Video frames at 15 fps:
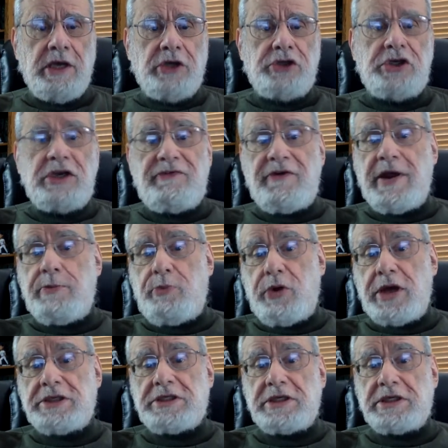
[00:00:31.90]
Sheet-fed
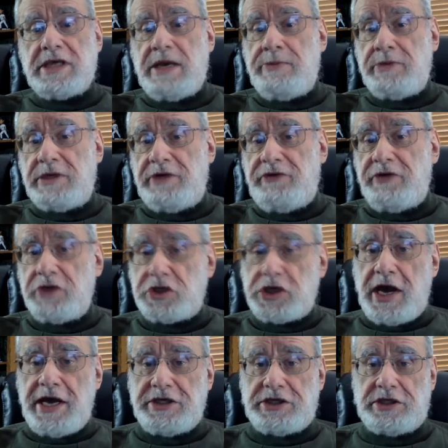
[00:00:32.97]
presses come in different
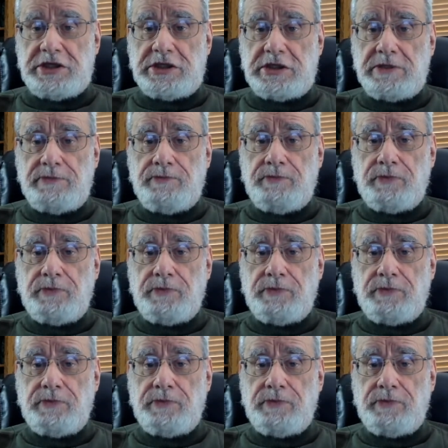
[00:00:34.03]
sizes.